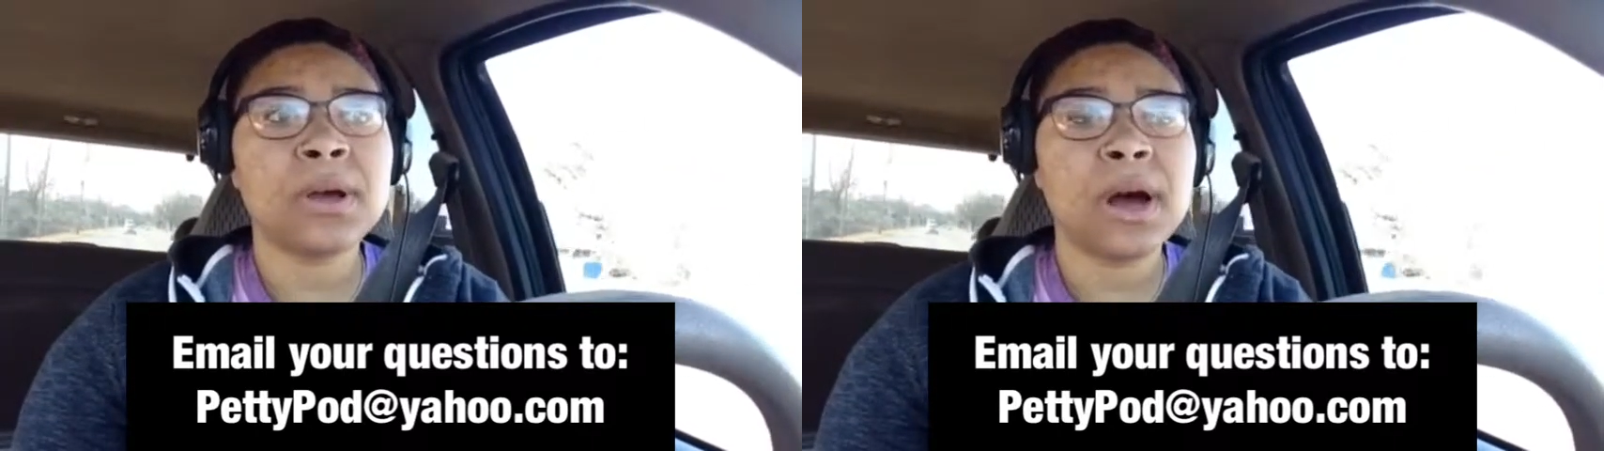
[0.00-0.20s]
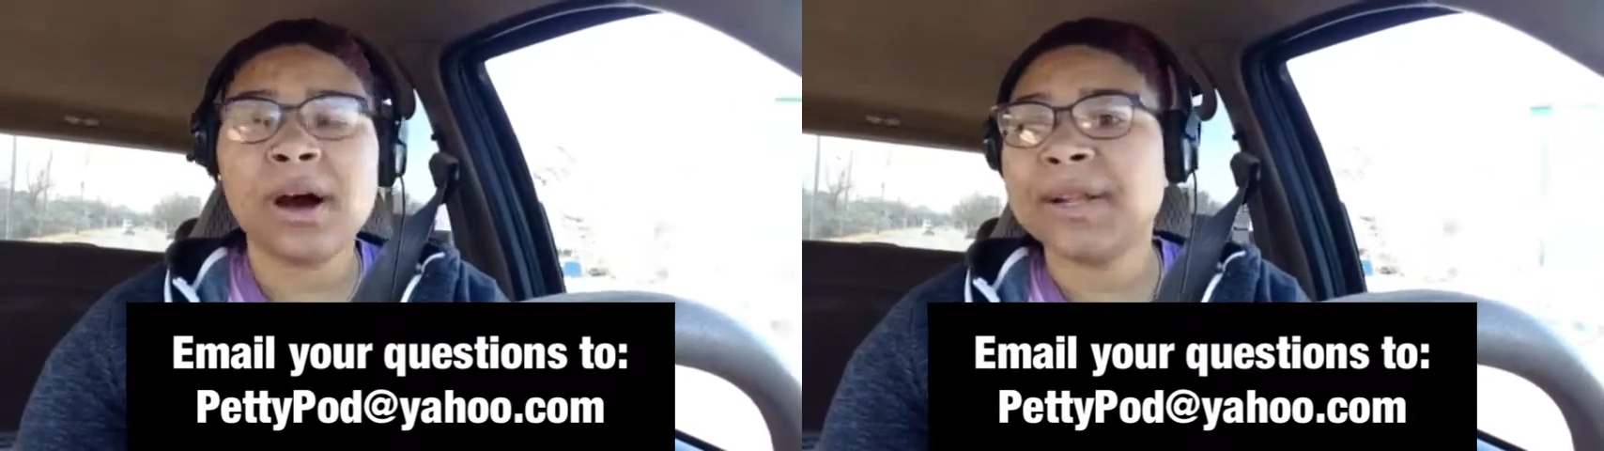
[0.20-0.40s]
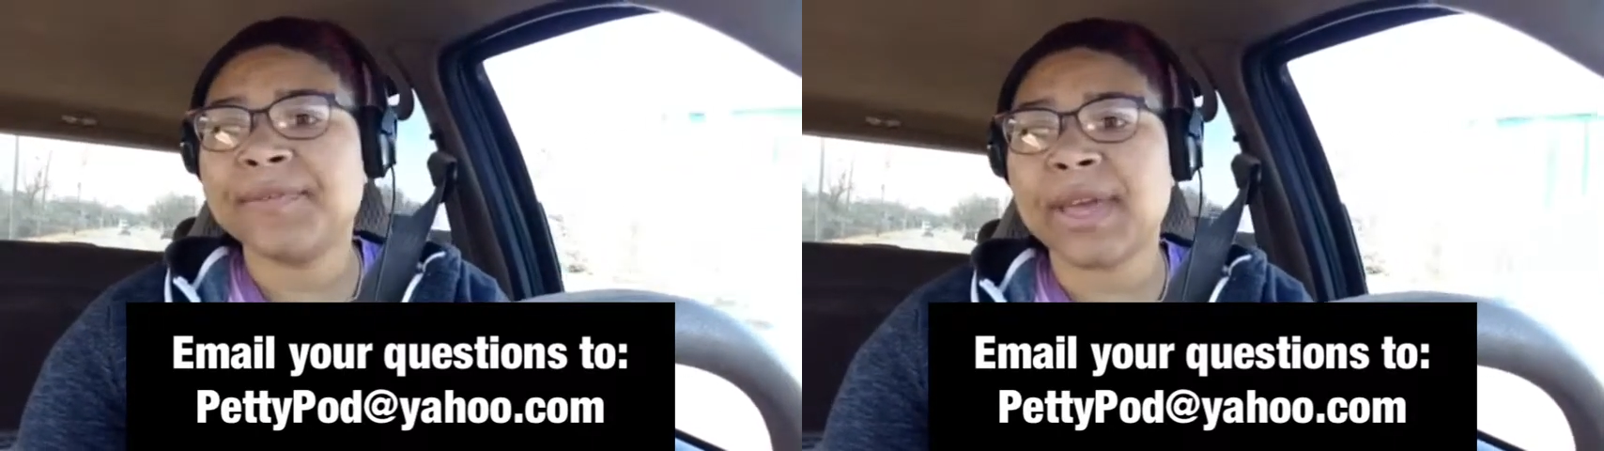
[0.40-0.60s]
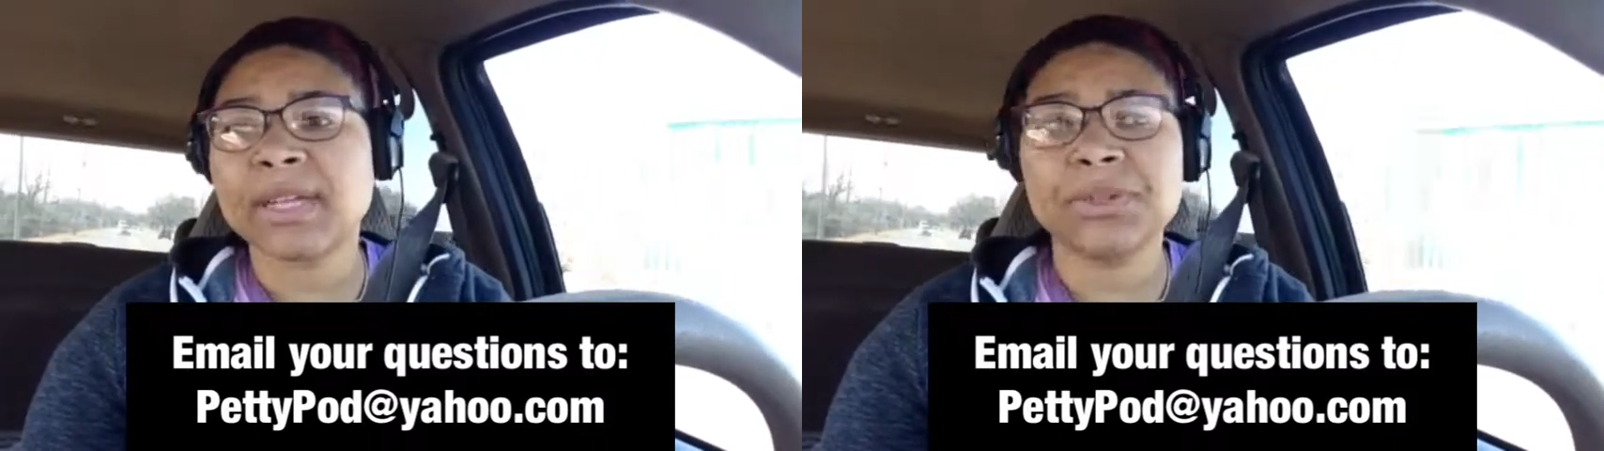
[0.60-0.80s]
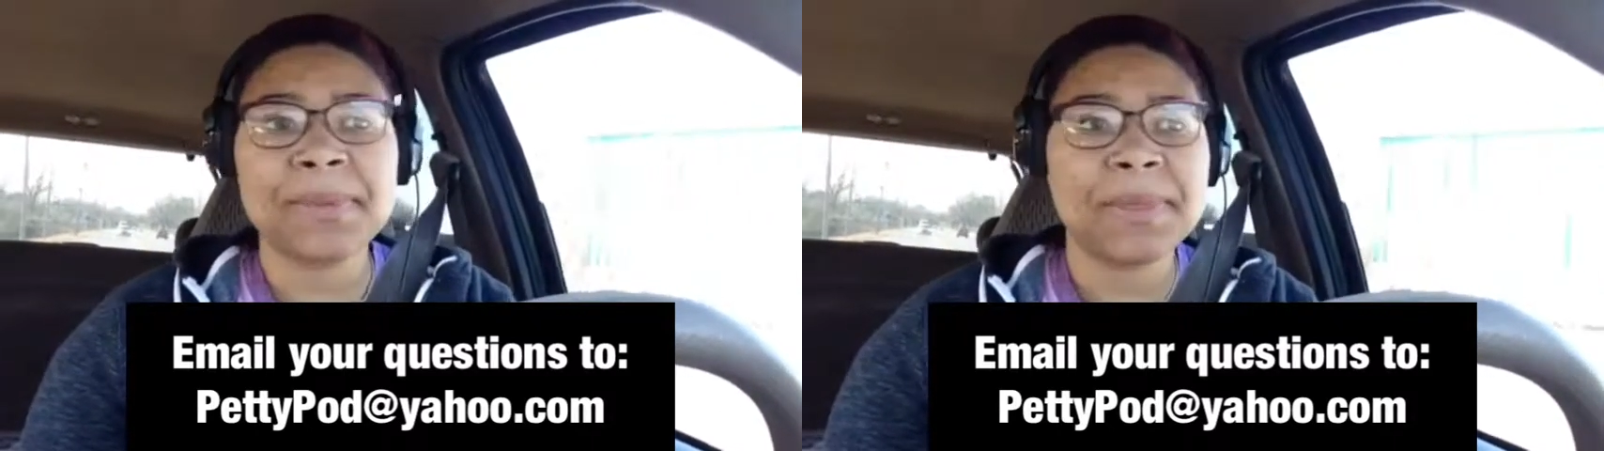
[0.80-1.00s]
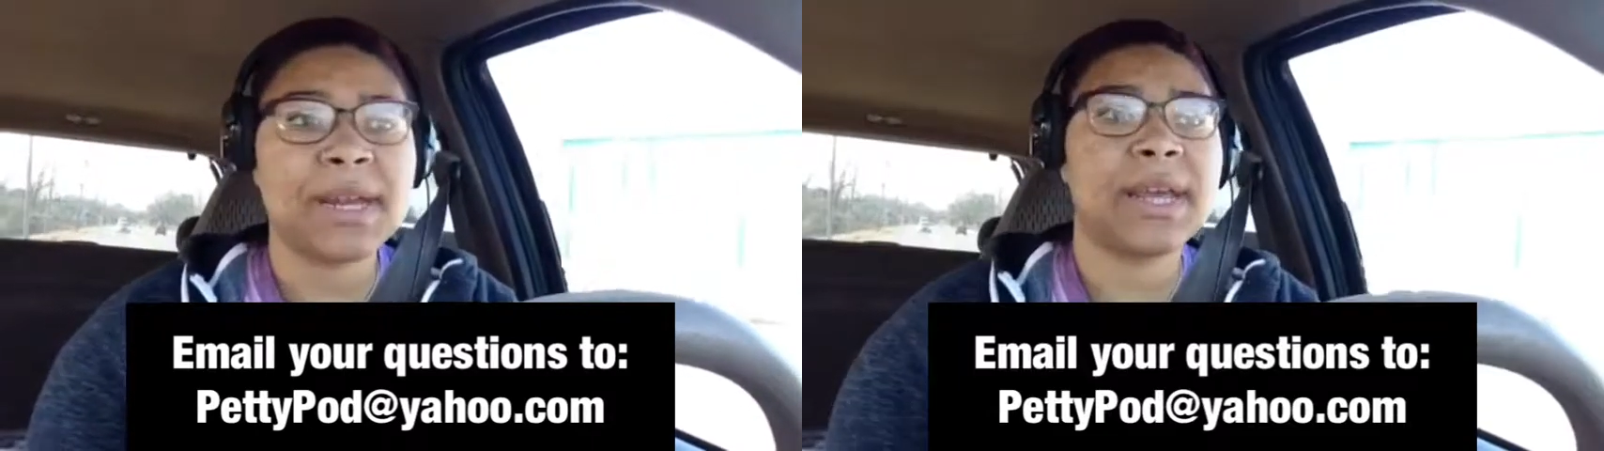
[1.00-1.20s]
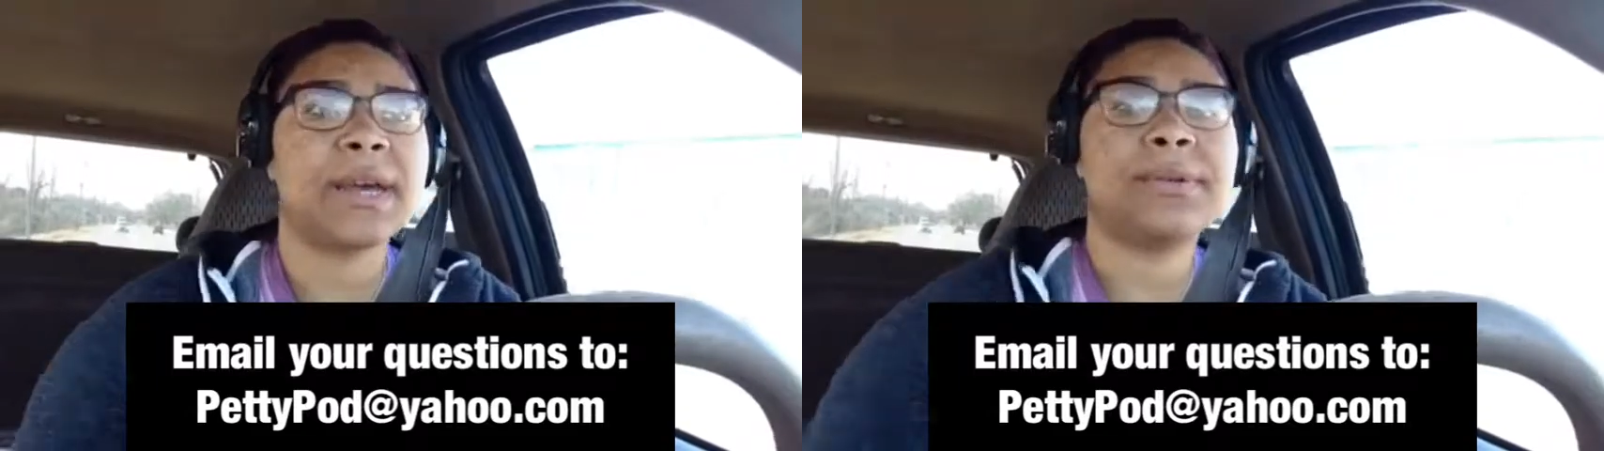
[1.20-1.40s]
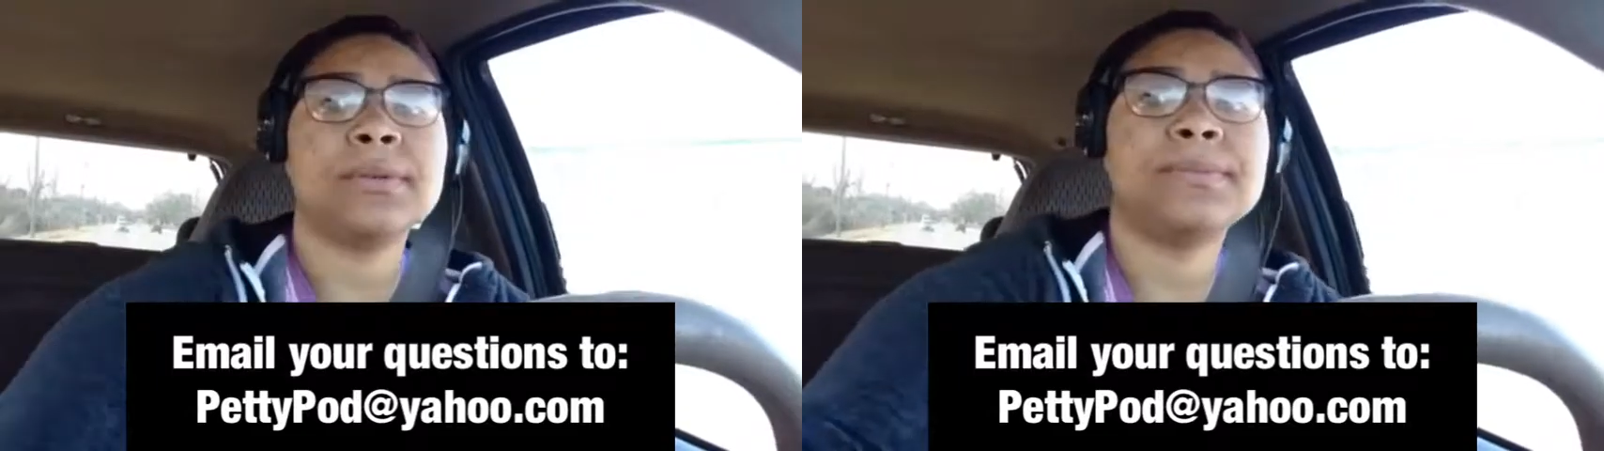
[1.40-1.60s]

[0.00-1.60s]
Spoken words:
All of that. Drop that down.